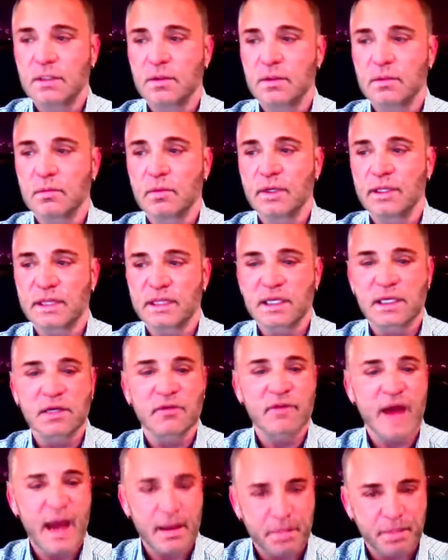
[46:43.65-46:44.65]
We think
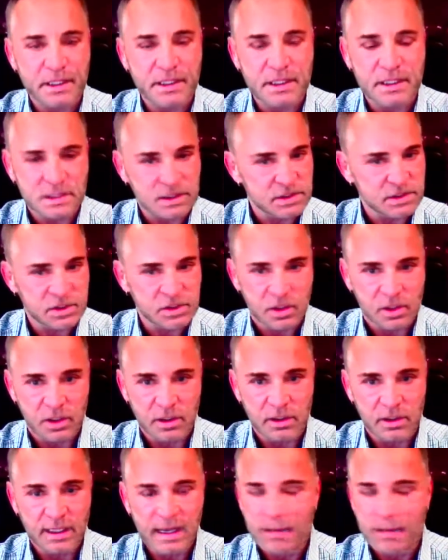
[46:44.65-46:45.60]
of happiness as joy.